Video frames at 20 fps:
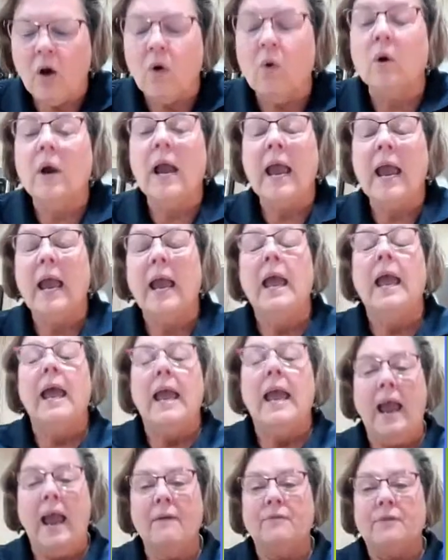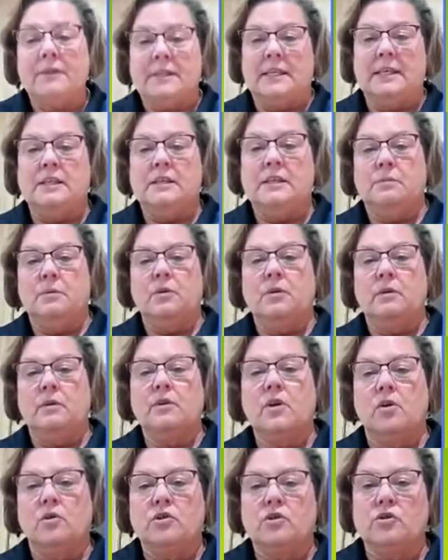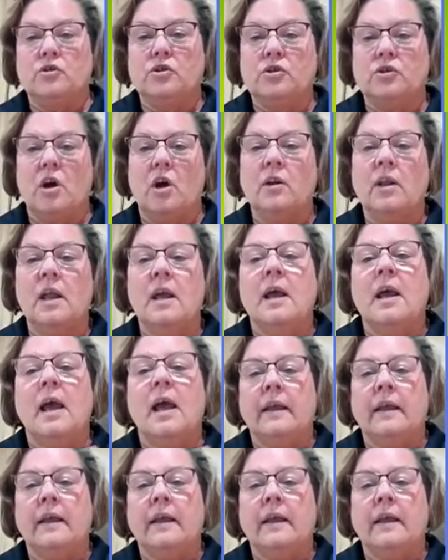Oh, half a teaspoon of kosher salt,